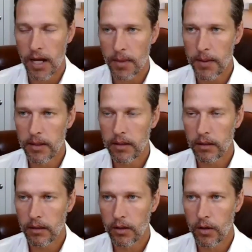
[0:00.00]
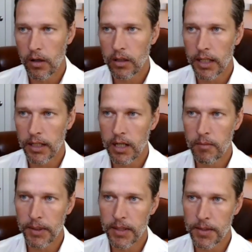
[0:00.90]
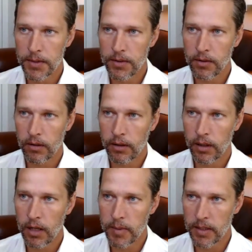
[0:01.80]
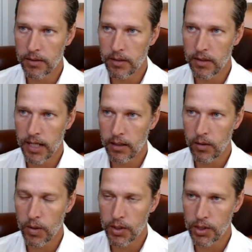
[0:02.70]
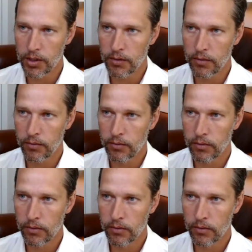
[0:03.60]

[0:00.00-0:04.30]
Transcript: I think, a lot of companies are coming to that question